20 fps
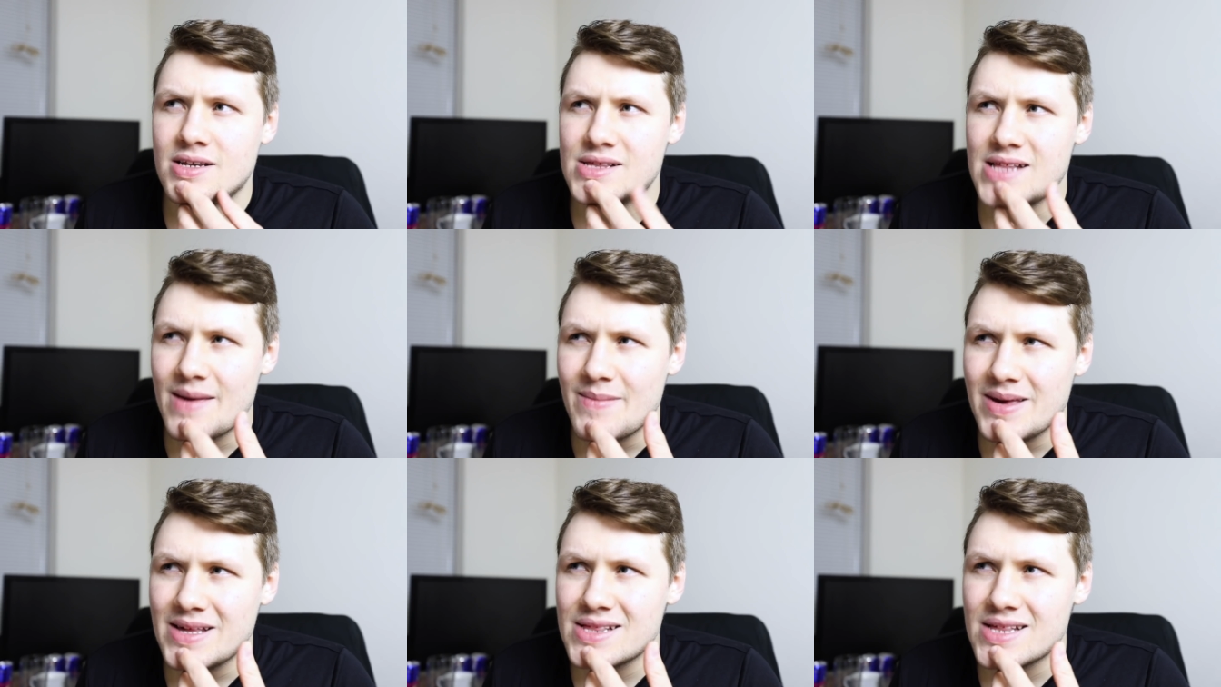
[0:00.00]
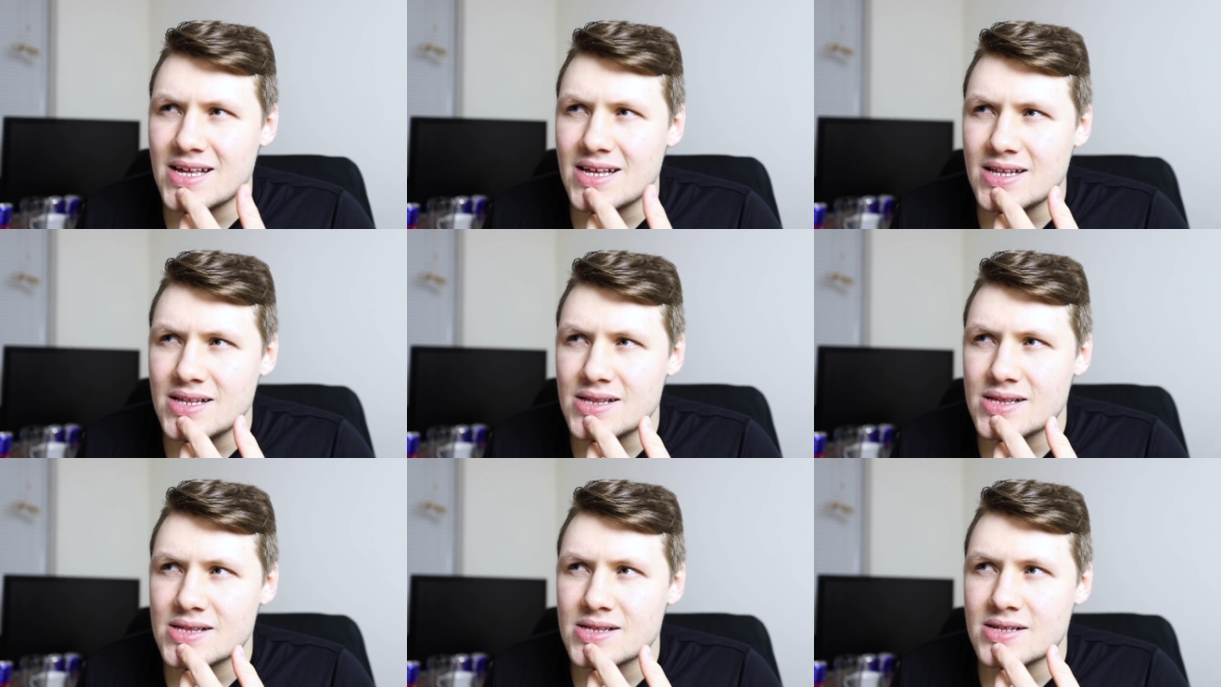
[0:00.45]
Does that make
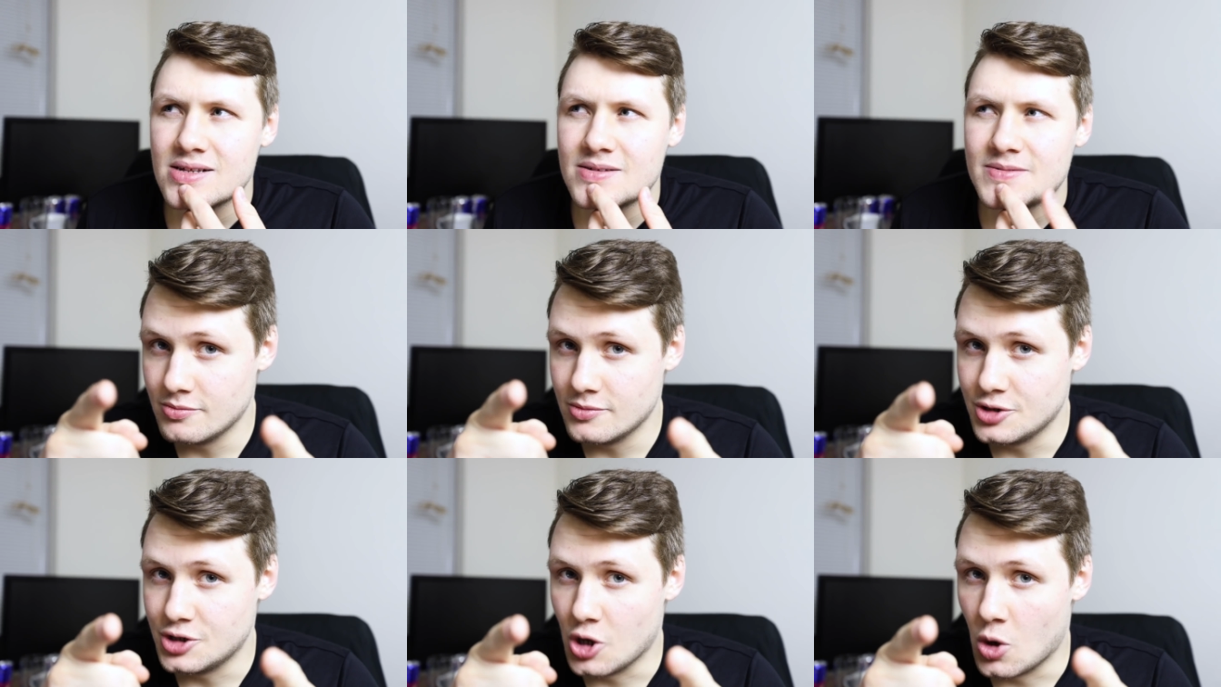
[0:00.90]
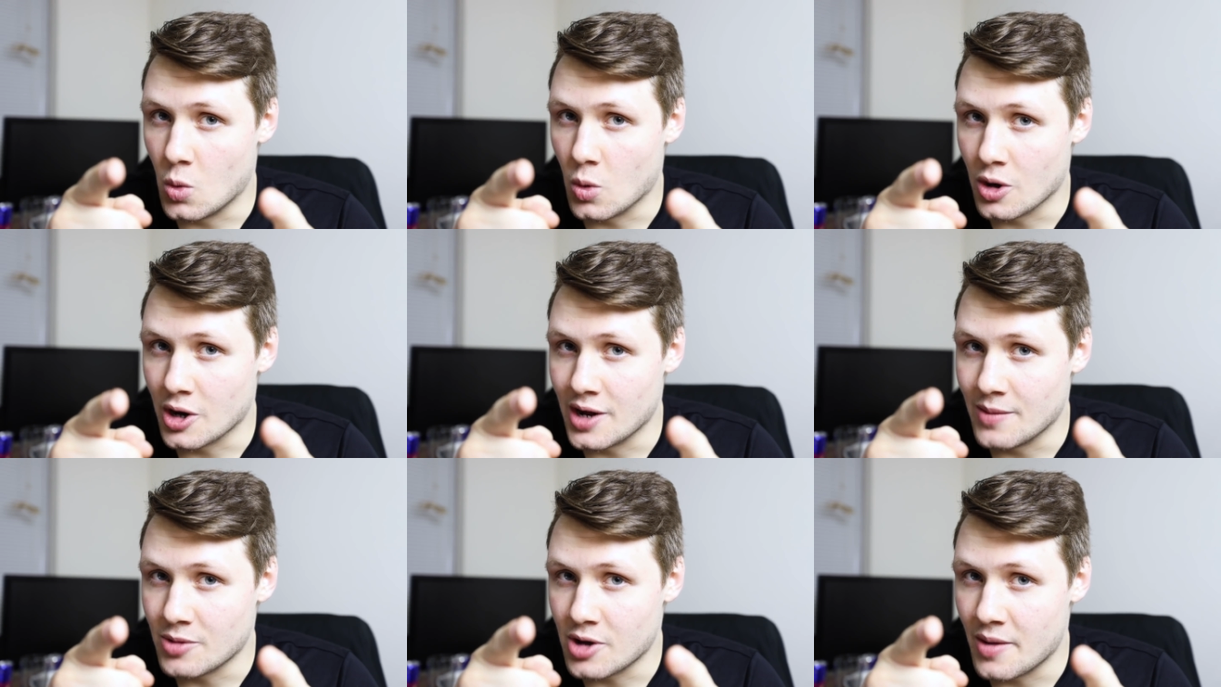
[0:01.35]
sense? Don't
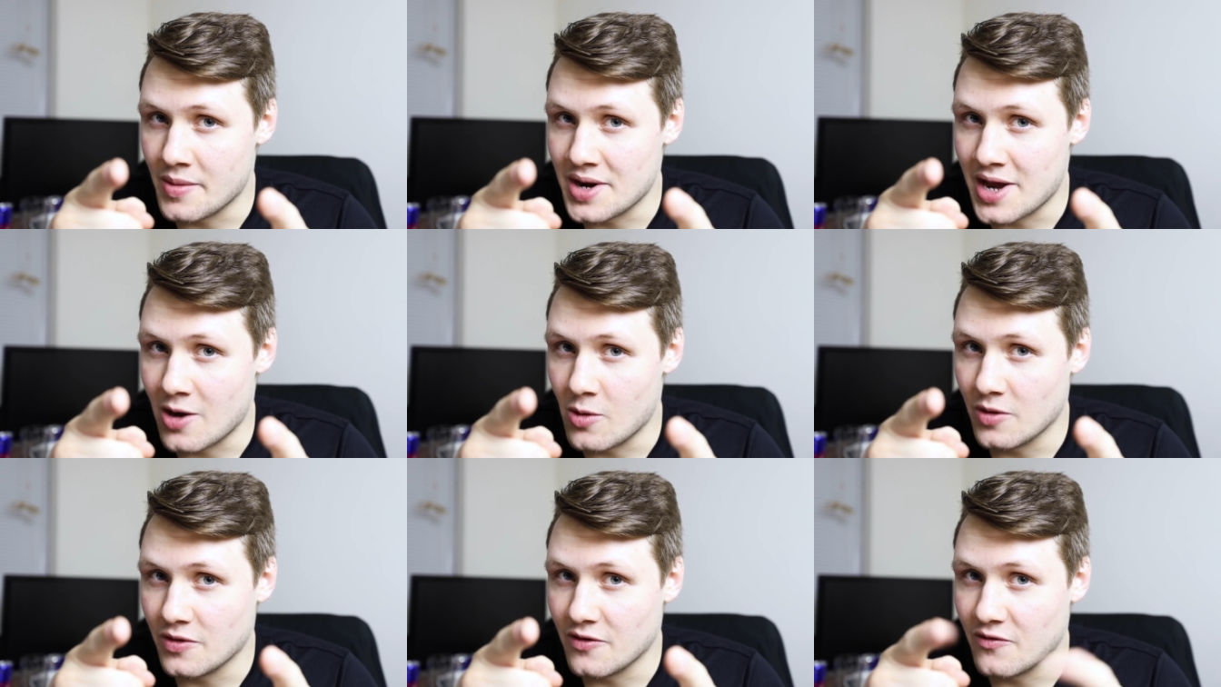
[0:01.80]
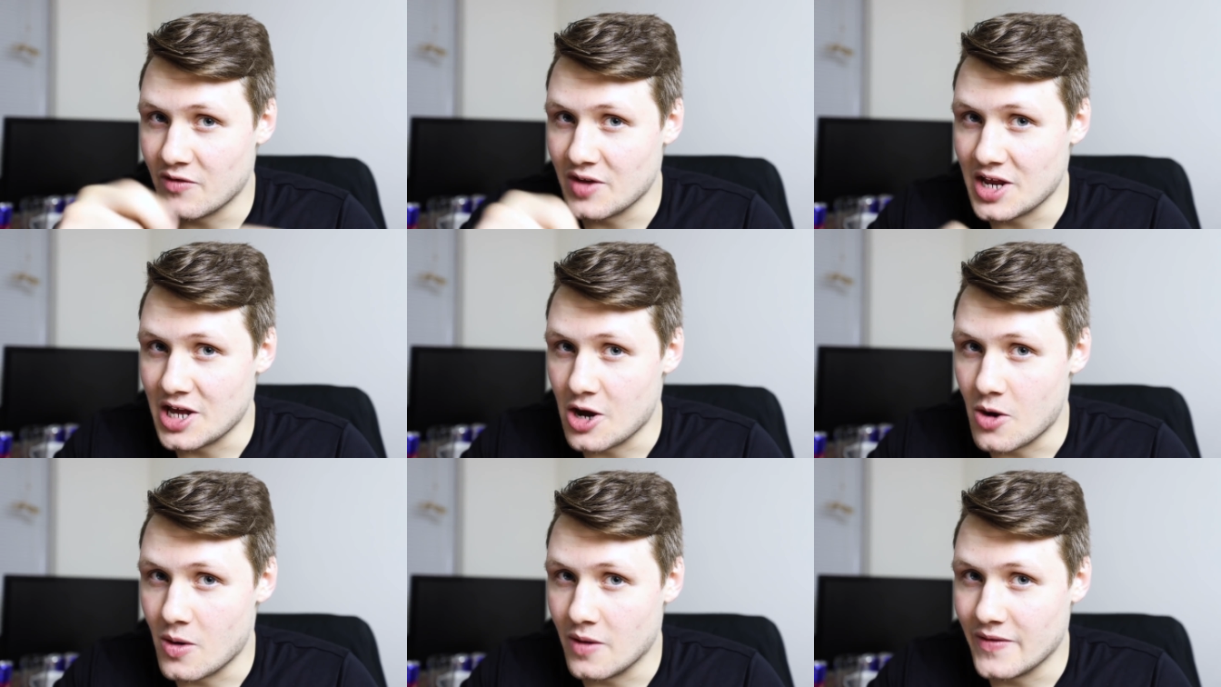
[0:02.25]
worry, I'm coming out with a
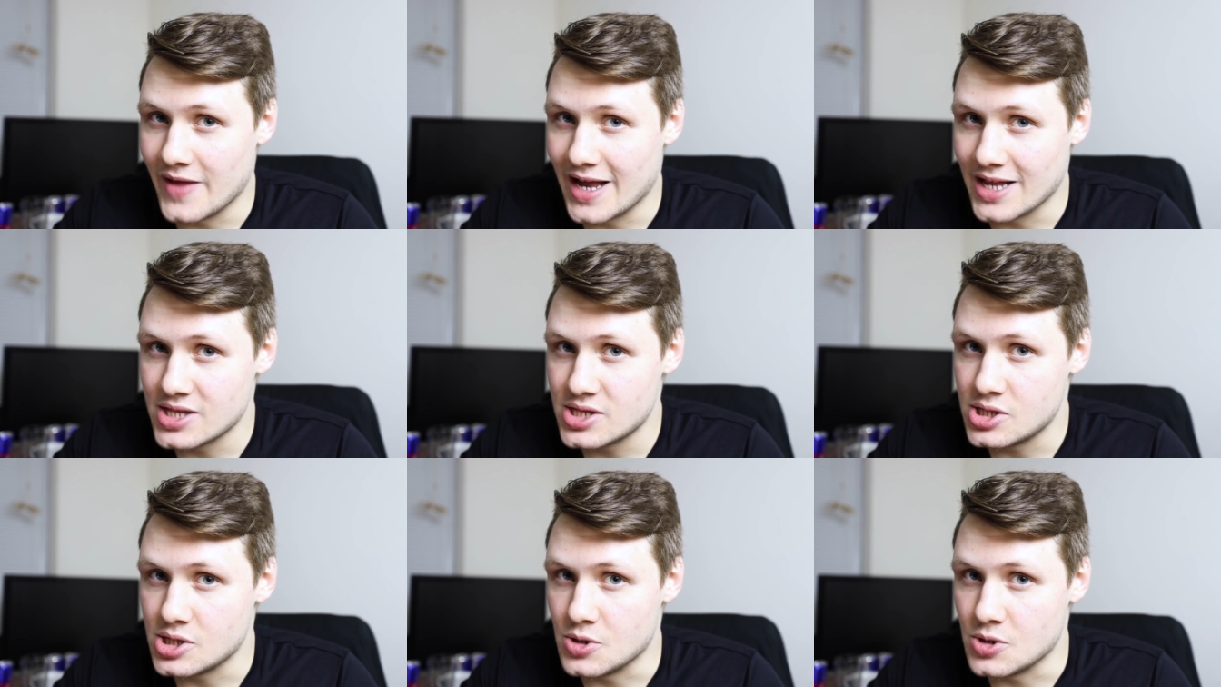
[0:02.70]
video on that